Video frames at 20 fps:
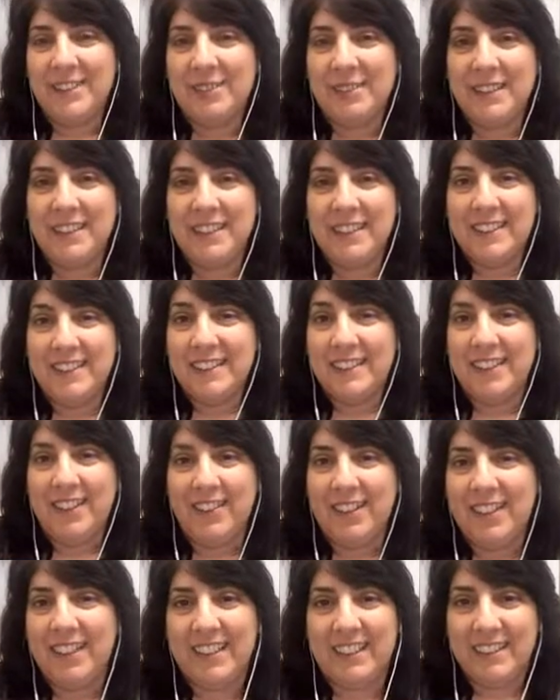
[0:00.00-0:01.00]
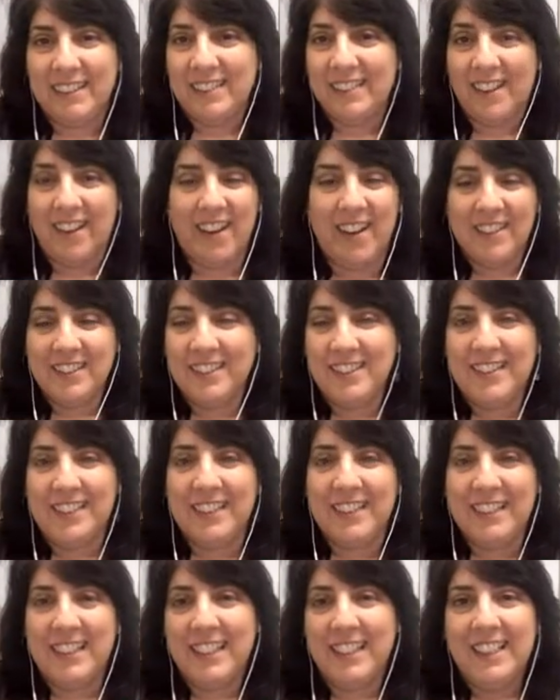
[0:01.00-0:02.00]
really the secret,
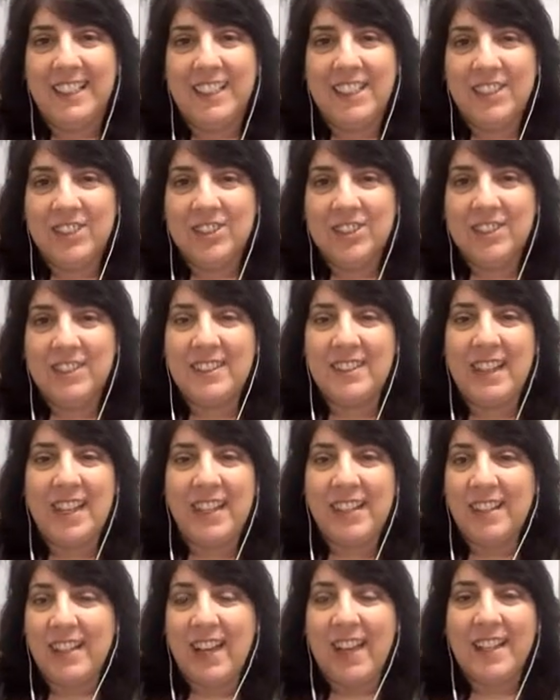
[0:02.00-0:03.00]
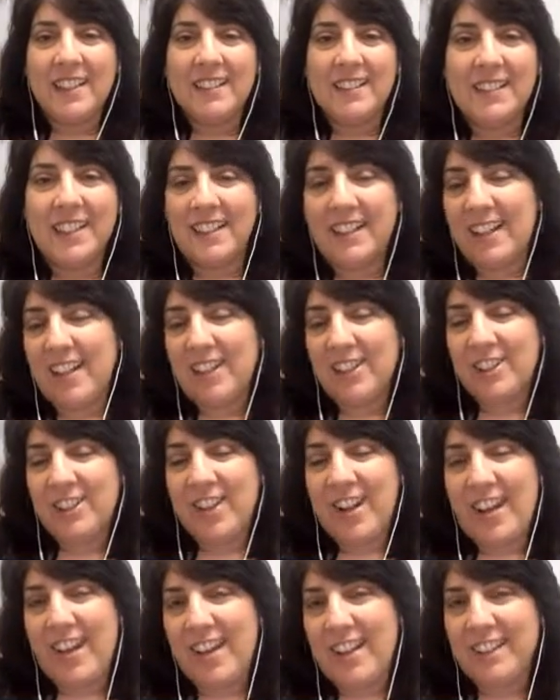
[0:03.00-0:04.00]
honestly. Just saying yes, getting out of your
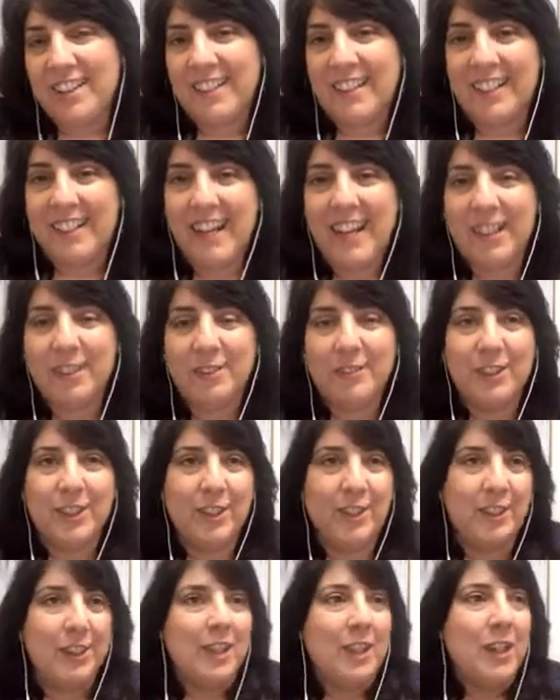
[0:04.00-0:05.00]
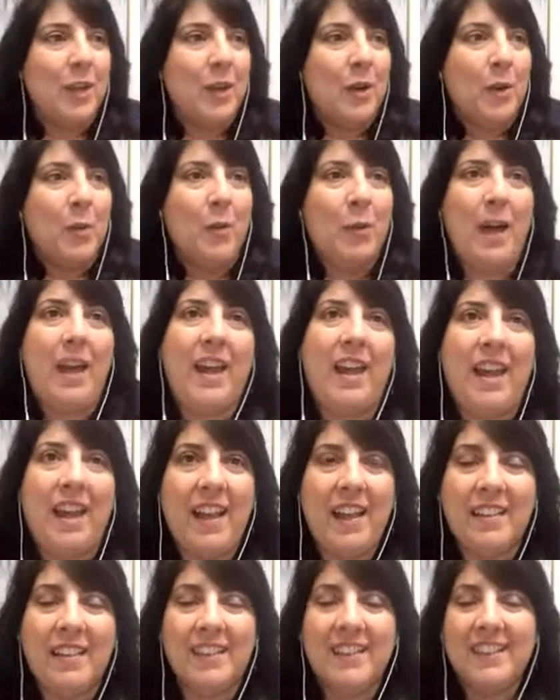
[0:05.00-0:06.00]
head, getting out of your
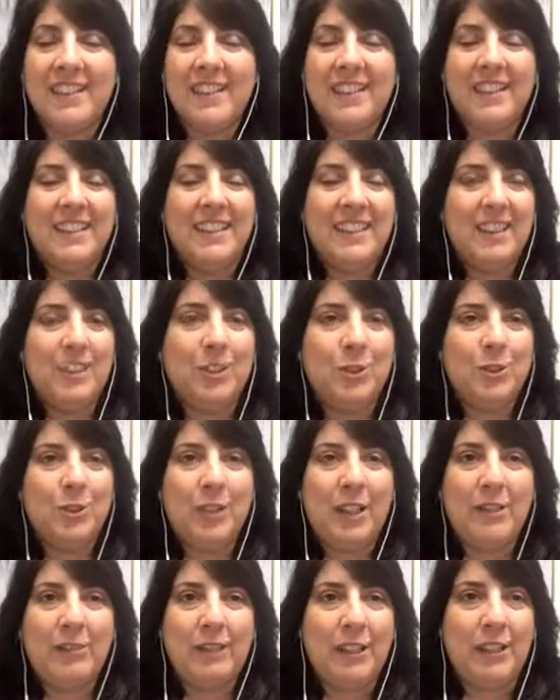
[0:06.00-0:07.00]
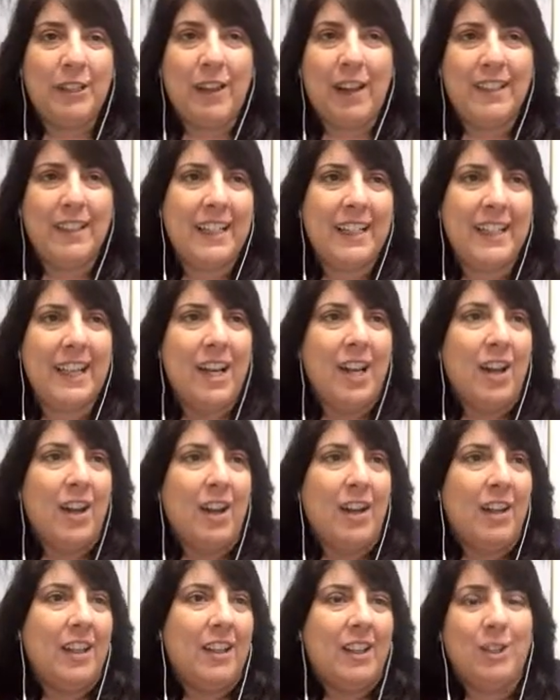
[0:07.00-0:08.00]
way, and, trying to figure out, like,
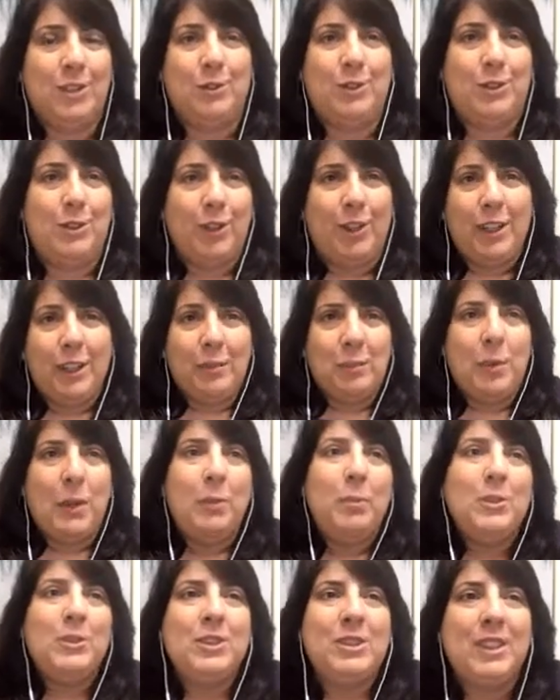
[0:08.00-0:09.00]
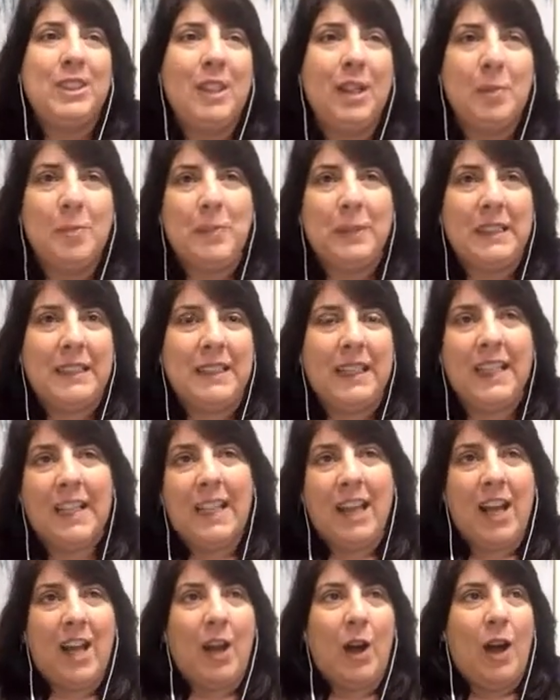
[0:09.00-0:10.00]
starting a publishing company,
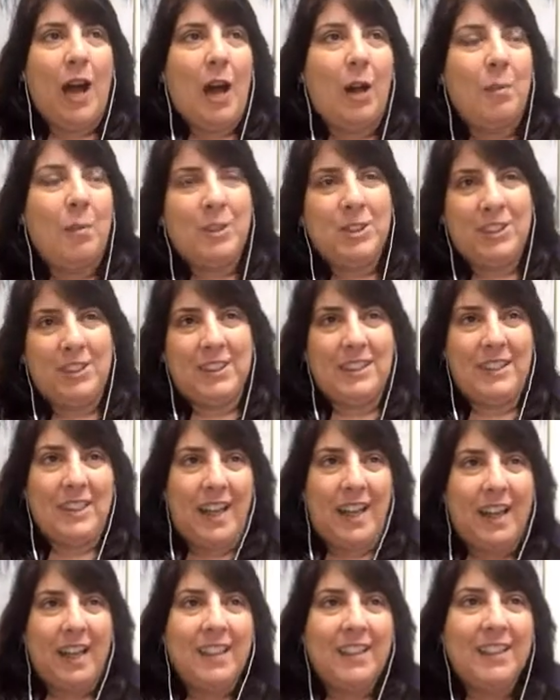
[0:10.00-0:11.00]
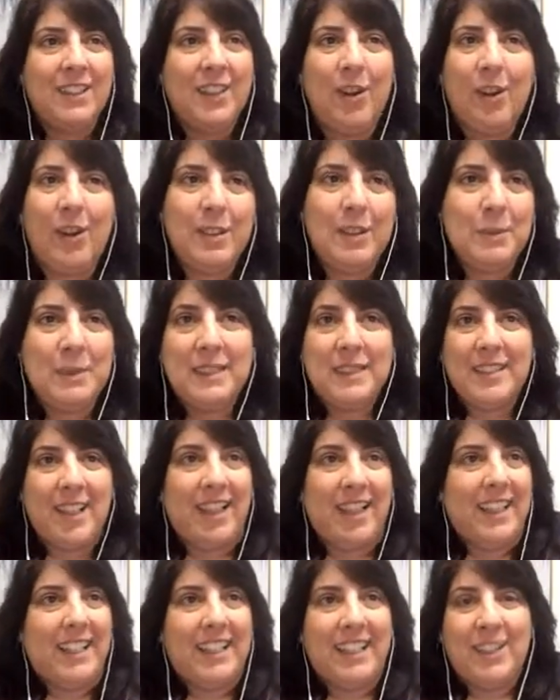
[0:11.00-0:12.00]
like, how much is that going to cost? But it's
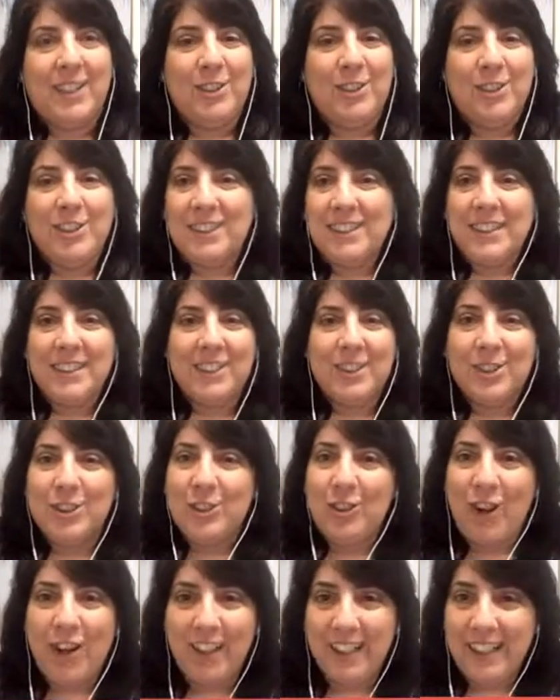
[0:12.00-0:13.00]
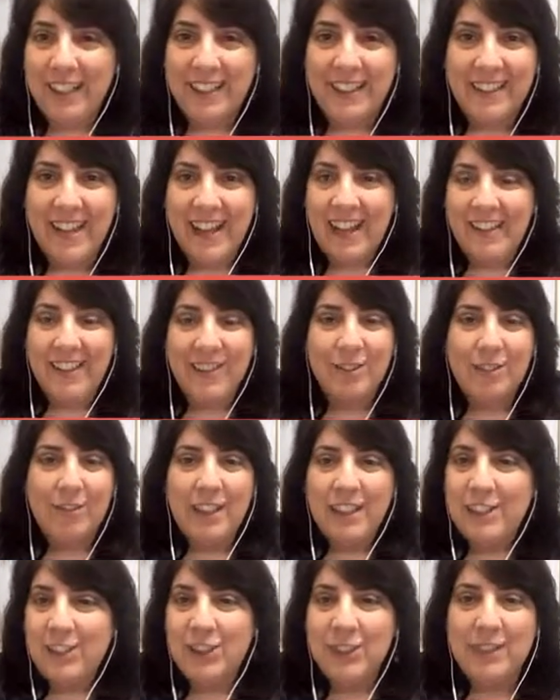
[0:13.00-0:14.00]
like, you just get started and the
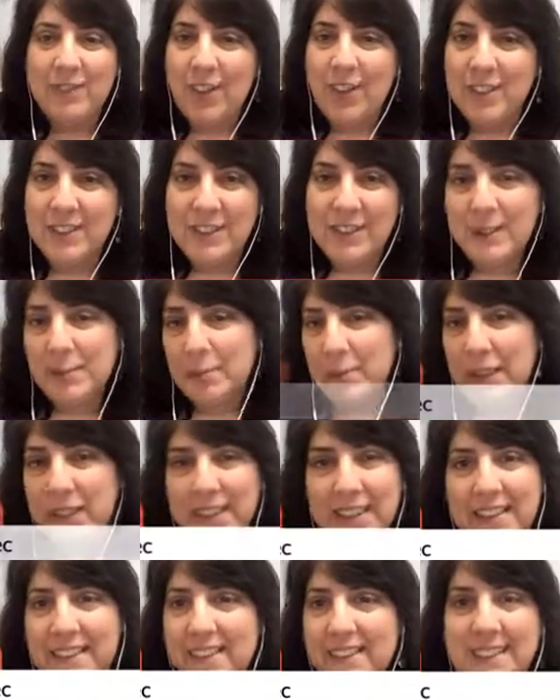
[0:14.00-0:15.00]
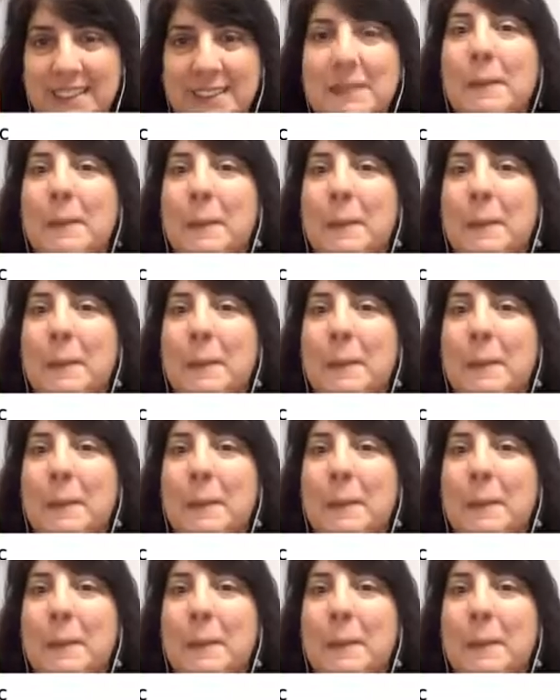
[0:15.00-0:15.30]
rest just falls into place,